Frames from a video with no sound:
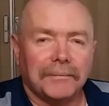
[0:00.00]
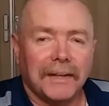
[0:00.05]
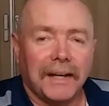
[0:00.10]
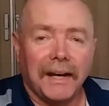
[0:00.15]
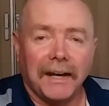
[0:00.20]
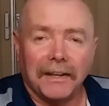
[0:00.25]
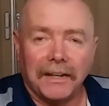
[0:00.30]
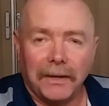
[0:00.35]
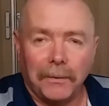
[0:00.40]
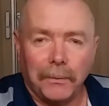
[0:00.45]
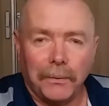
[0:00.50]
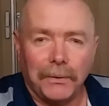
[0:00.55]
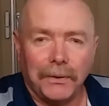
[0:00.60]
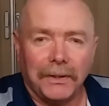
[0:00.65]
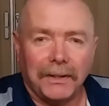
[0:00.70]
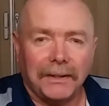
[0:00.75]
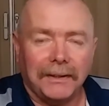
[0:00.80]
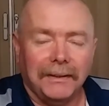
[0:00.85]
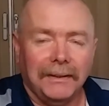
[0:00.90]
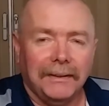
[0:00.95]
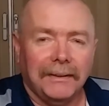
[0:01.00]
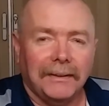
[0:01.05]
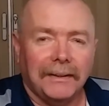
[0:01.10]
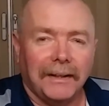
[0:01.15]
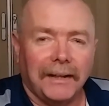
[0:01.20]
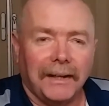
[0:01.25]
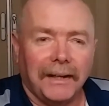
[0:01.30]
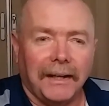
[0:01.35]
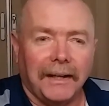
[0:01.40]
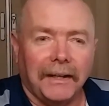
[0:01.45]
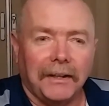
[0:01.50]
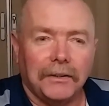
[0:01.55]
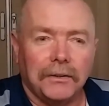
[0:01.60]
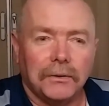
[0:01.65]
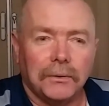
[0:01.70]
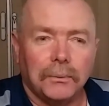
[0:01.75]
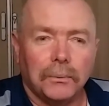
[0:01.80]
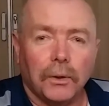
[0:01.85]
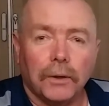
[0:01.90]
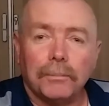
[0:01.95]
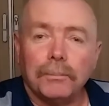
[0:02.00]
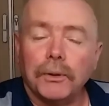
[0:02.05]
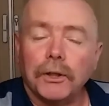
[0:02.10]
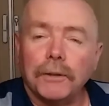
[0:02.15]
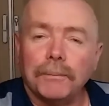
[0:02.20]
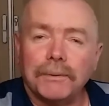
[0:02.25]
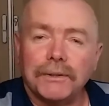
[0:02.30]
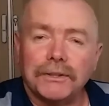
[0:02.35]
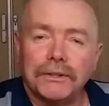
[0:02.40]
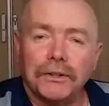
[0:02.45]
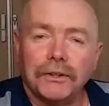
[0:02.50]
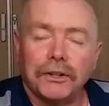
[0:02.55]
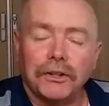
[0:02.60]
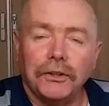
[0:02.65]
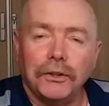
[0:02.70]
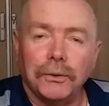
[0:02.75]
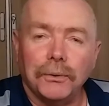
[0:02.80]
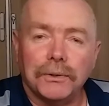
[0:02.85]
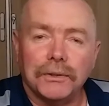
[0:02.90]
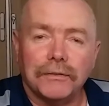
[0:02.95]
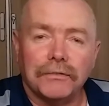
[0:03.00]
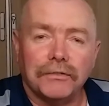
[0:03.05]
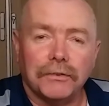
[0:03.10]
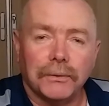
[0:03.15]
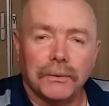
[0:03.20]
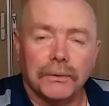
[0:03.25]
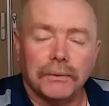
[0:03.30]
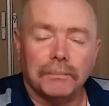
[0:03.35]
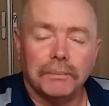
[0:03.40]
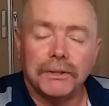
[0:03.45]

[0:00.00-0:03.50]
how they work and what purpose you can use them for,